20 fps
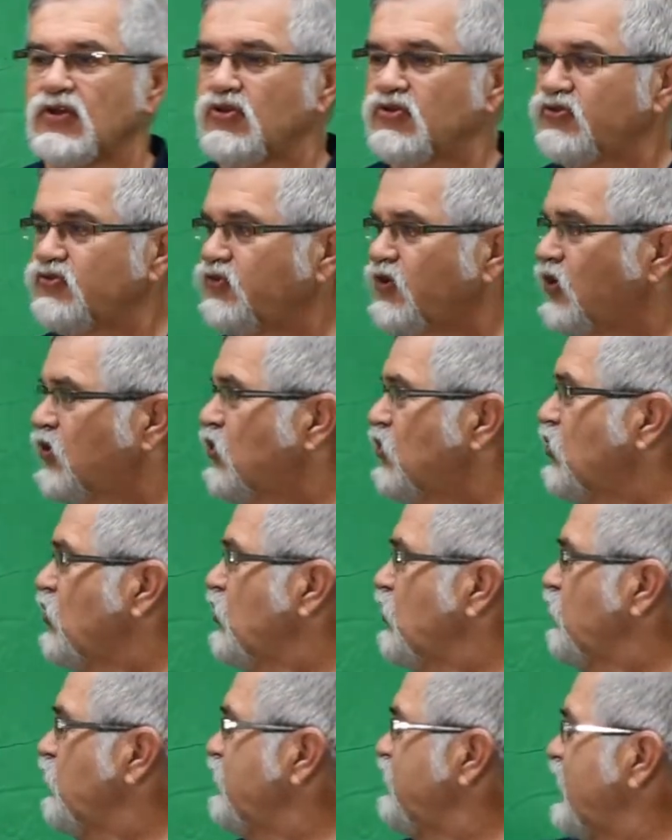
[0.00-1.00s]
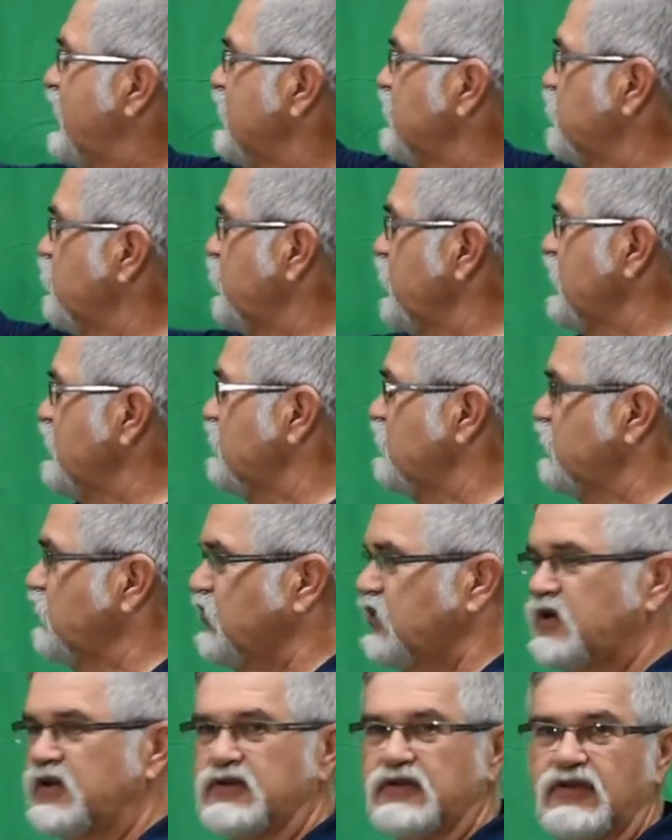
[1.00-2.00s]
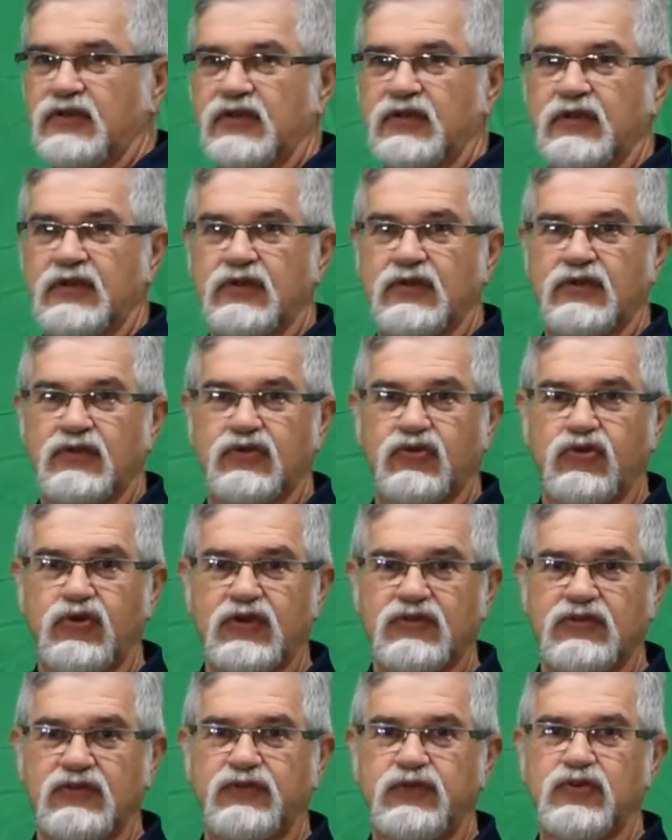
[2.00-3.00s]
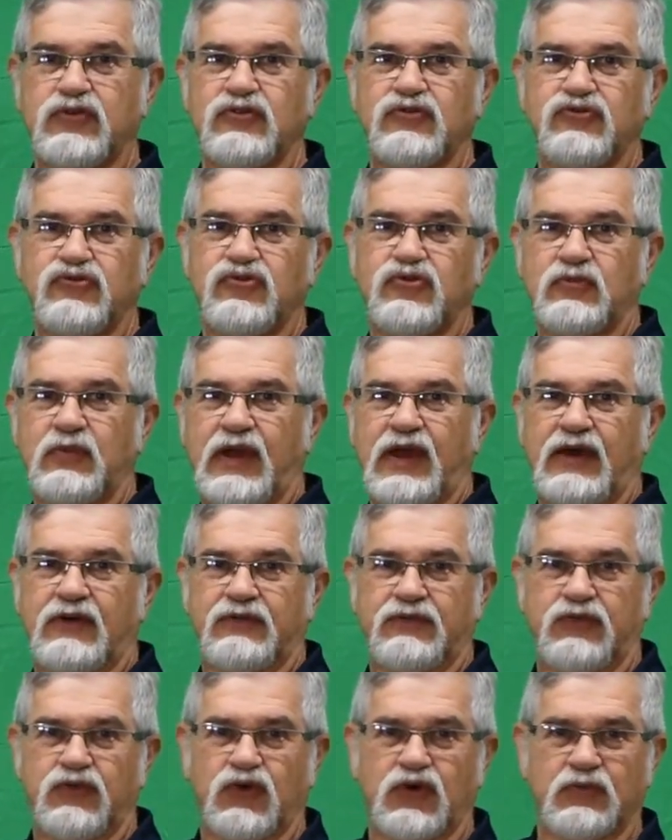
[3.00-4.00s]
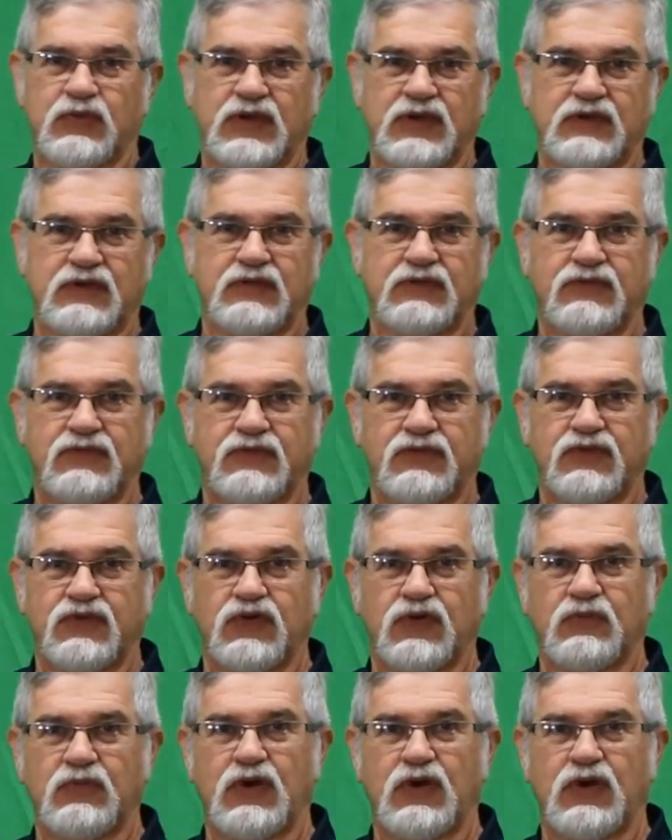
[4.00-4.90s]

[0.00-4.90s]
So we've got a green screen, and Chris, if you can zoom out for me for a